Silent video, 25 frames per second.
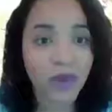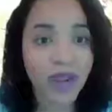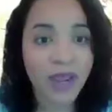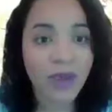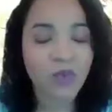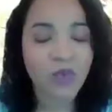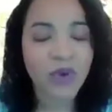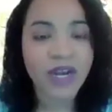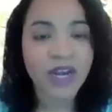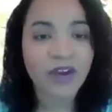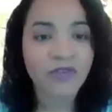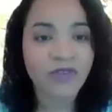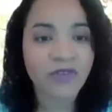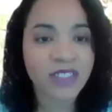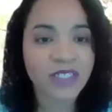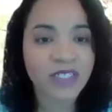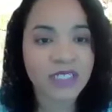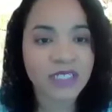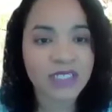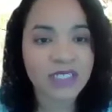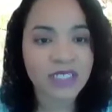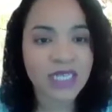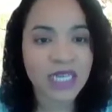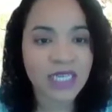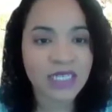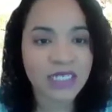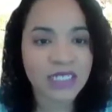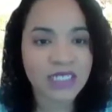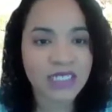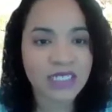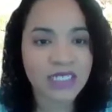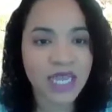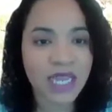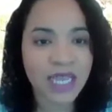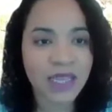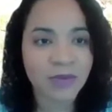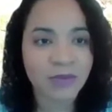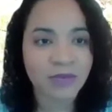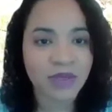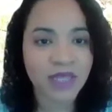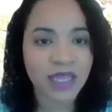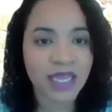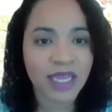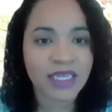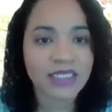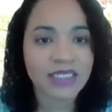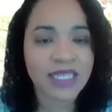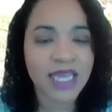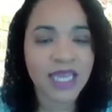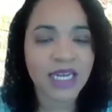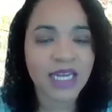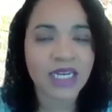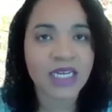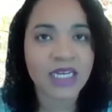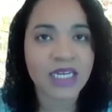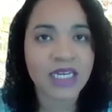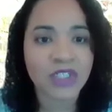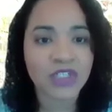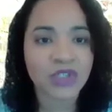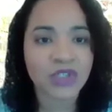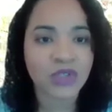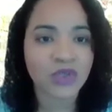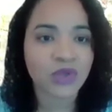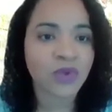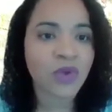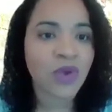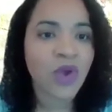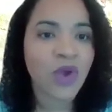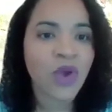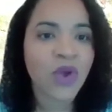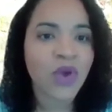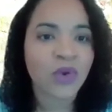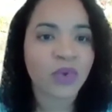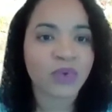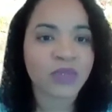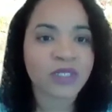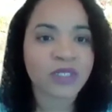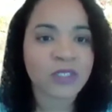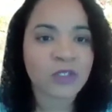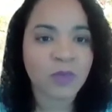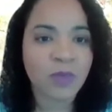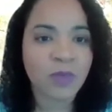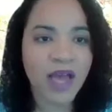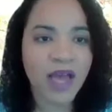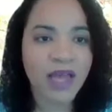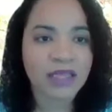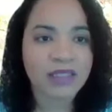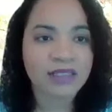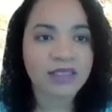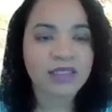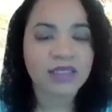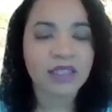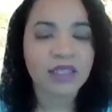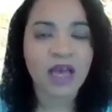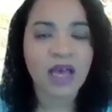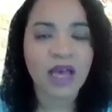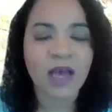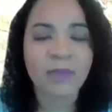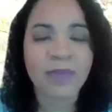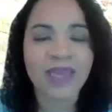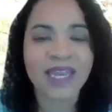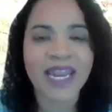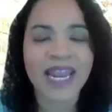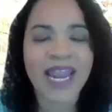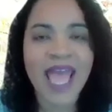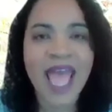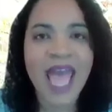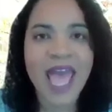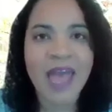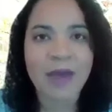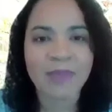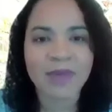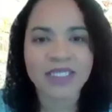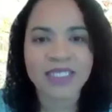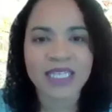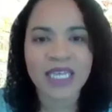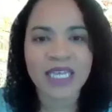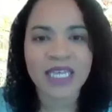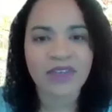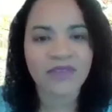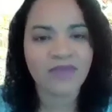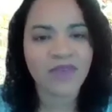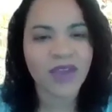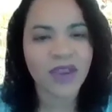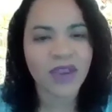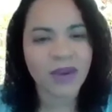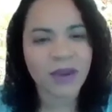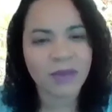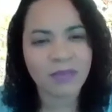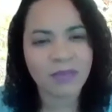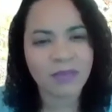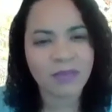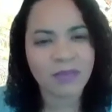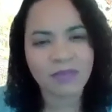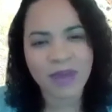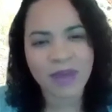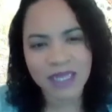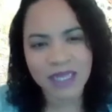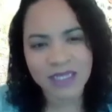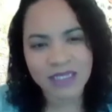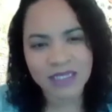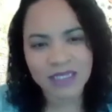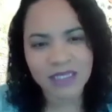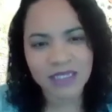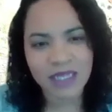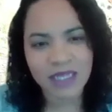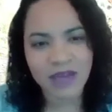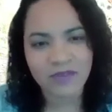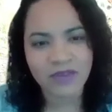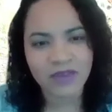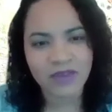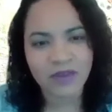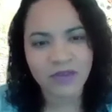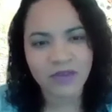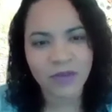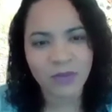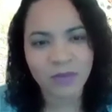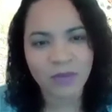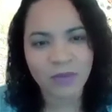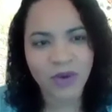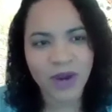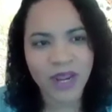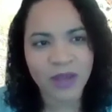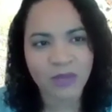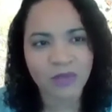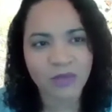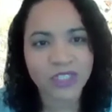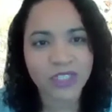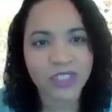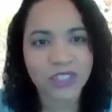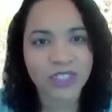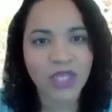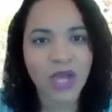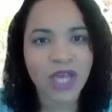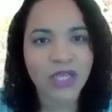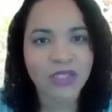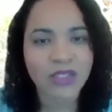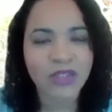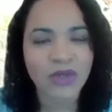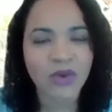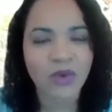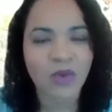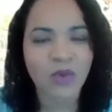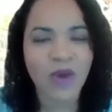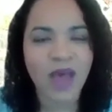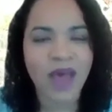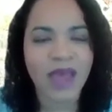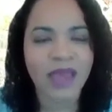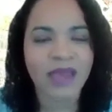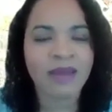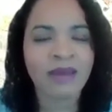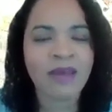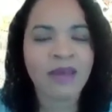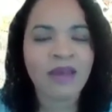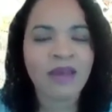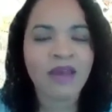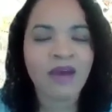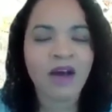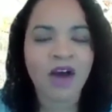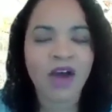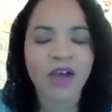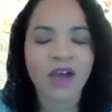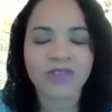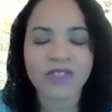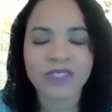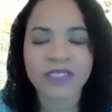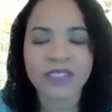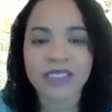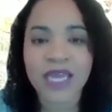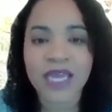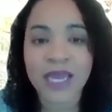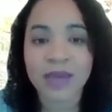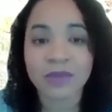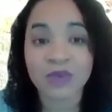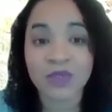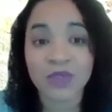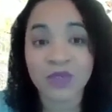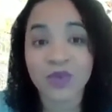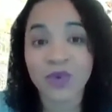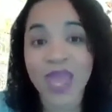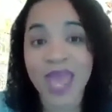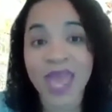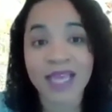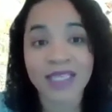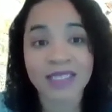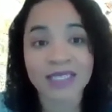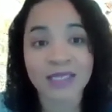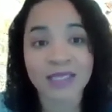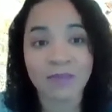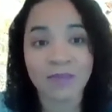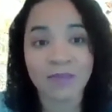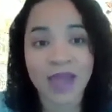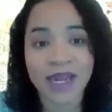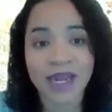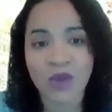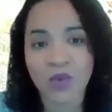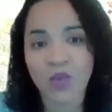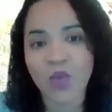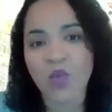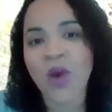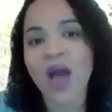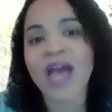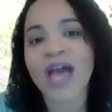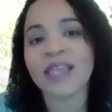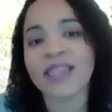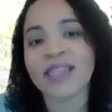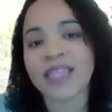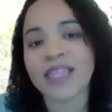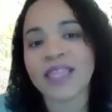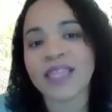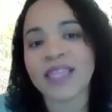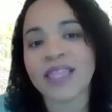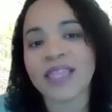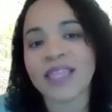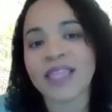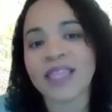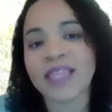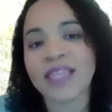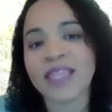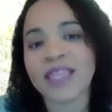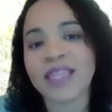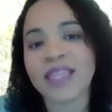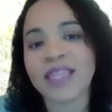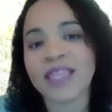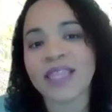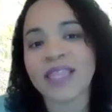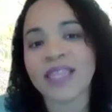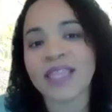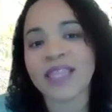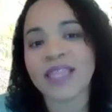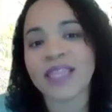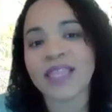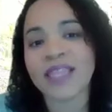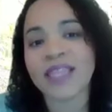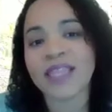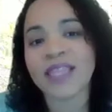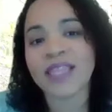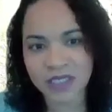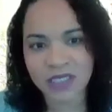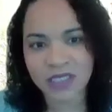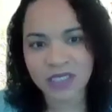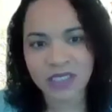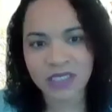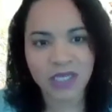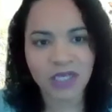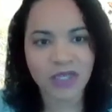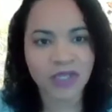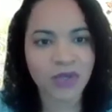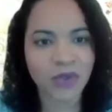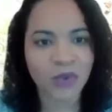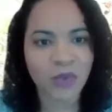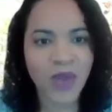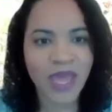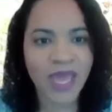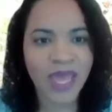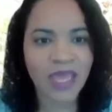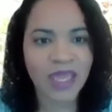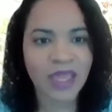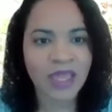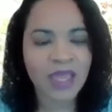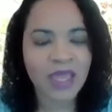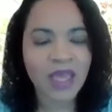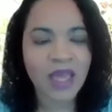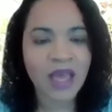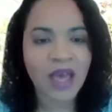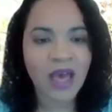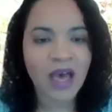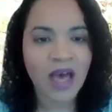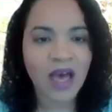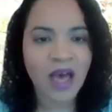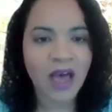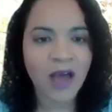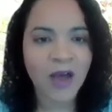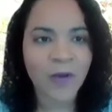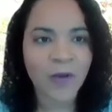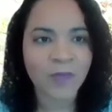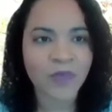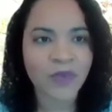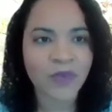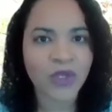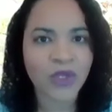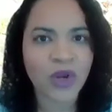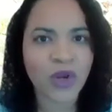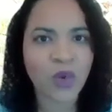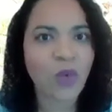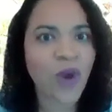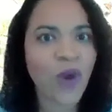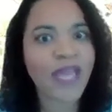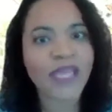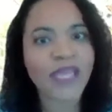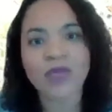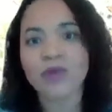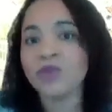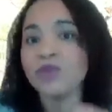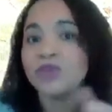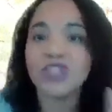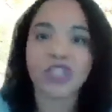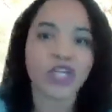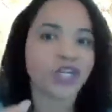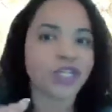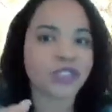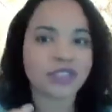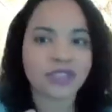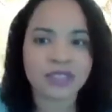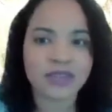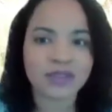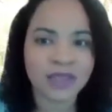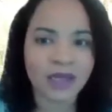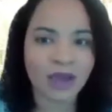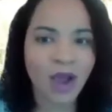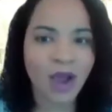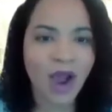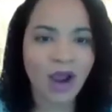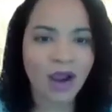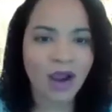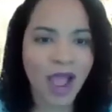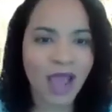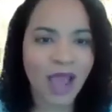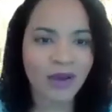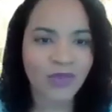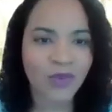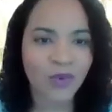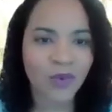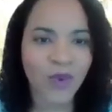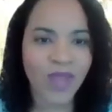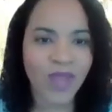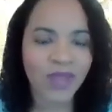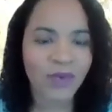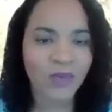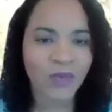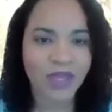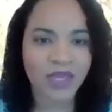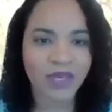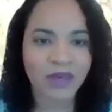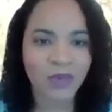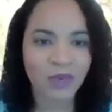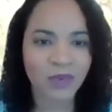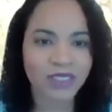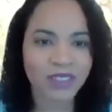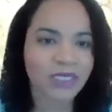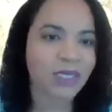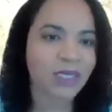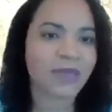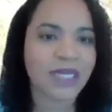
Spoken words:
Whatever it's going to take to stay in place, that initial response. And it happens at the very basic level of the brain, which is also why oftentimes when you ask somebody why they responded in a particular way, why you jerked the car out of the way when somebody